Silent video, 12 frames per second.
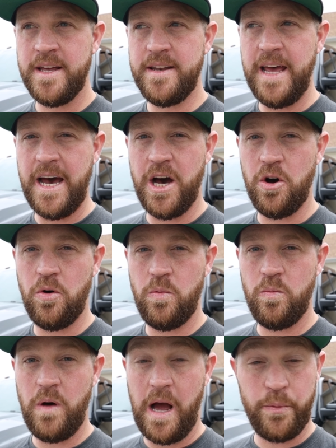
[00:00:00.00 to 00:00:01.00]
Now
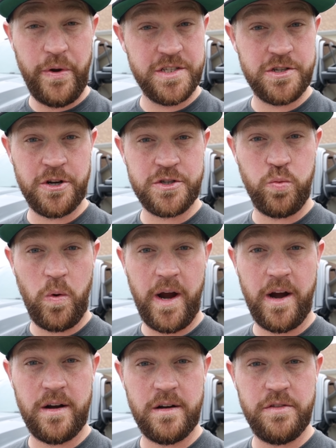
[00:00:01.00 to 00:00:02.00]
I researched
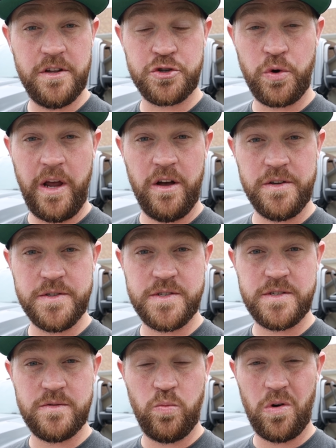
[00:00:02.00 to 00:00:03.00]
where the
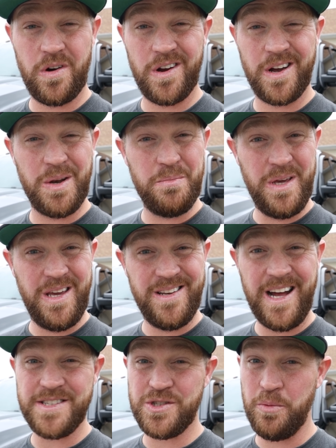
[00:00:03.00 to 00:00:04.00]
trails were going to be
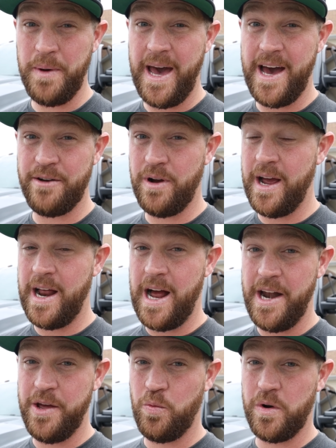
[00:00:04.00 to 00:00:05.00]
not so bad, right?
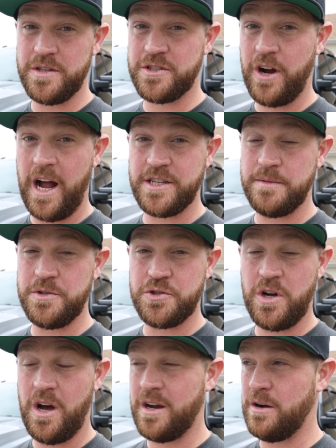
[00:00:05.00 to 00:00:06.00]
I didn't want to scratch up the
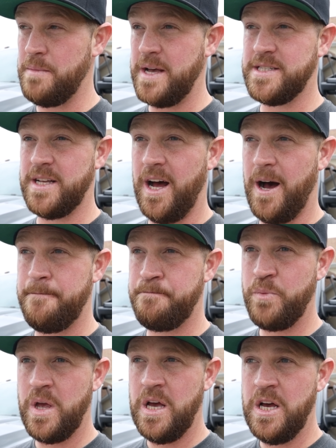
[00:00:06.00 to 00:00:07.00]
truck or mess it up.
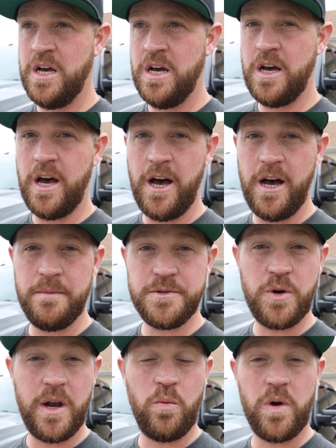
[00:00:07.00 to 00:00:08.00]
Um,
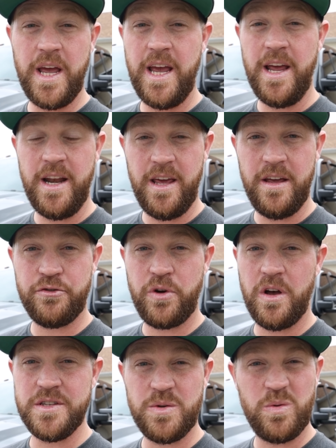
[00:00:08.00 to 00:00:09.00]
so I didn't want to hit any
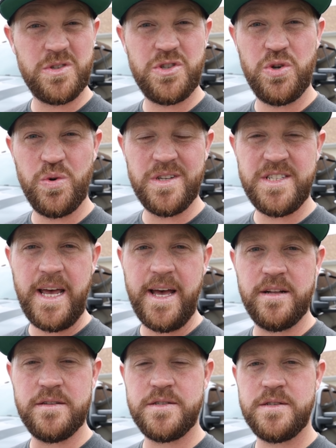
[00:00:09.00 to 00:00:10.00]
trails that were too
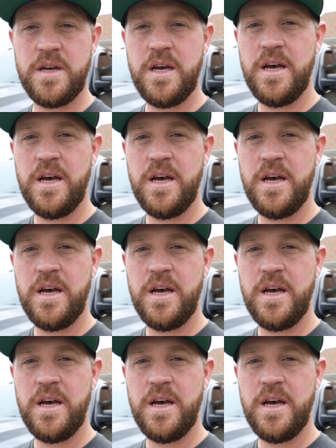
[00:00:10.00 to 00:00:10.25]
intense.